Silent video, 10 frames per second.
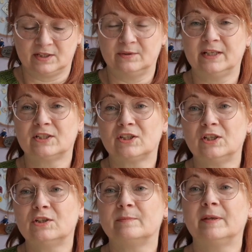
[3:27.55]
so
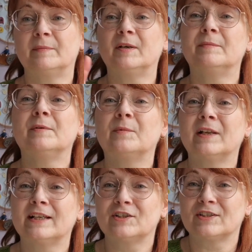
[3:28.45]
excuse me a moment
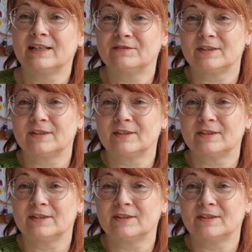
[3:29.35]
while I just have